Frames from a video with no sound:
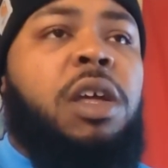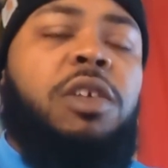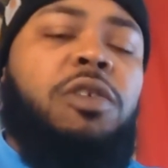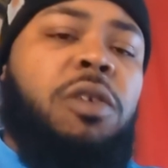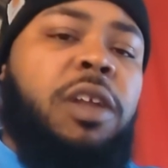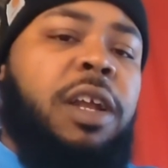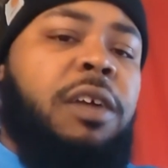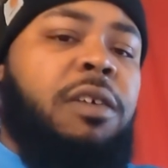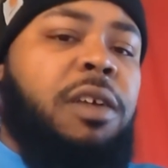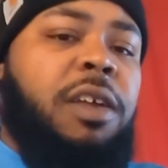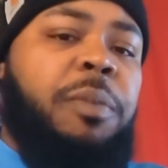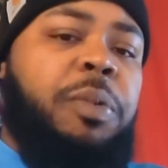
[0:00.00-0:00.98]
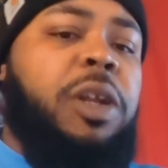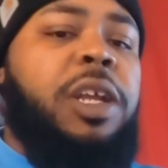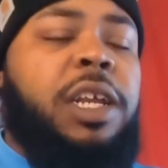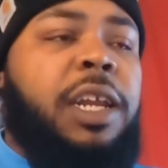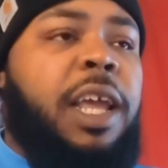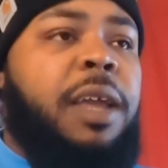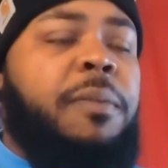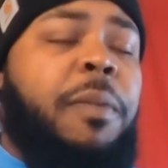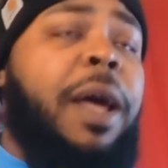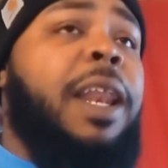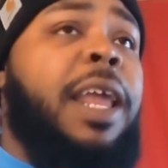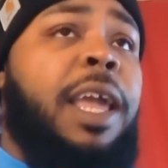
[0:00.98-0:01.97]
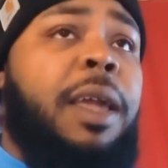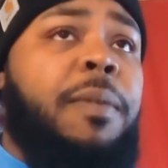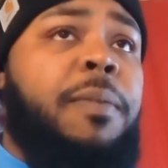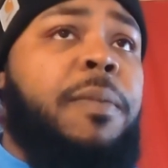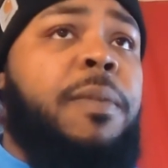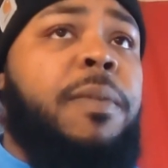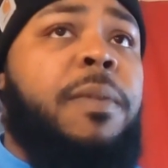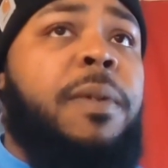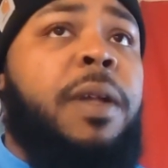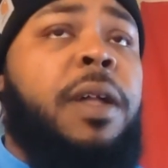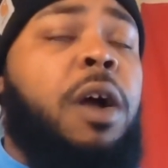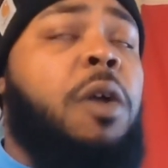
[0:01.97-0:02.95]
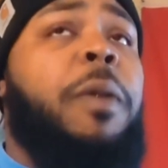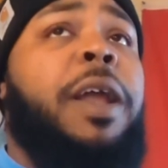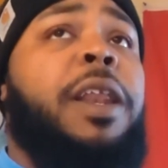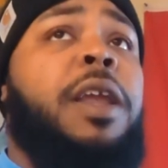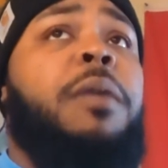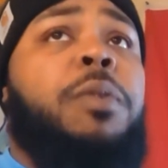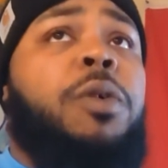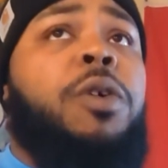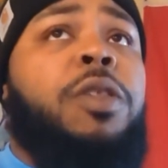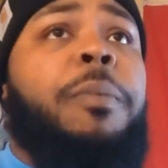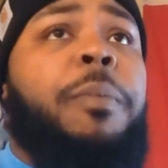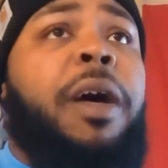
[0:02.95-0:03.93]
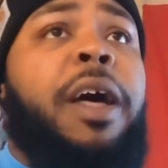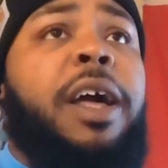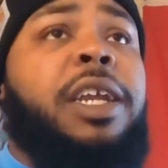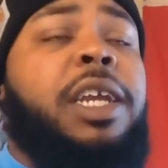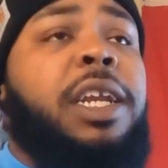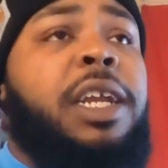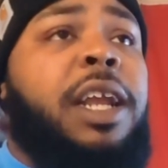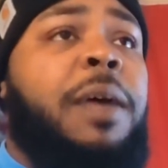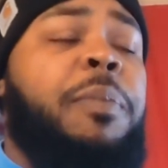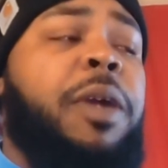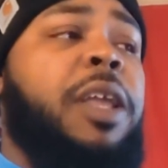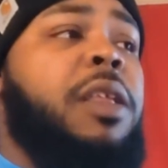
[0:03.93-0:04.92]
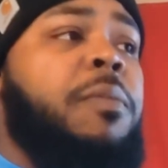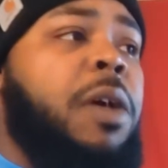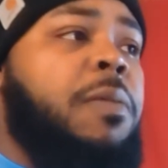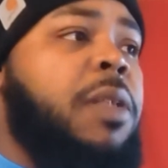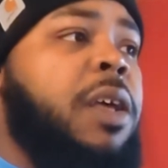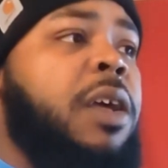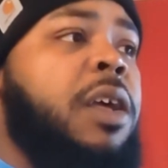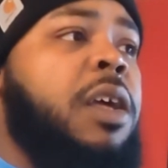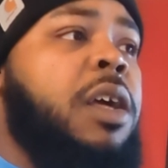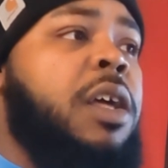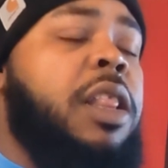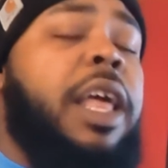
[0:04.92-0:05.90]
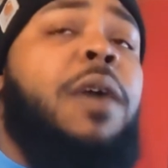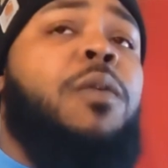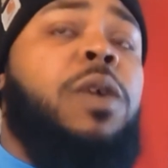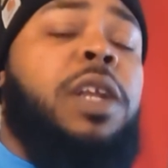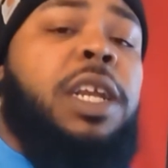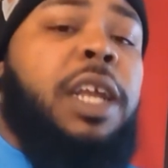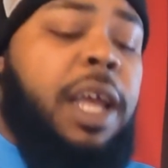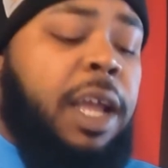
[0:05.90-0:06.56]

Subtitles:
So then he put my name or my number on the box, and then I picked him up that Wednesday.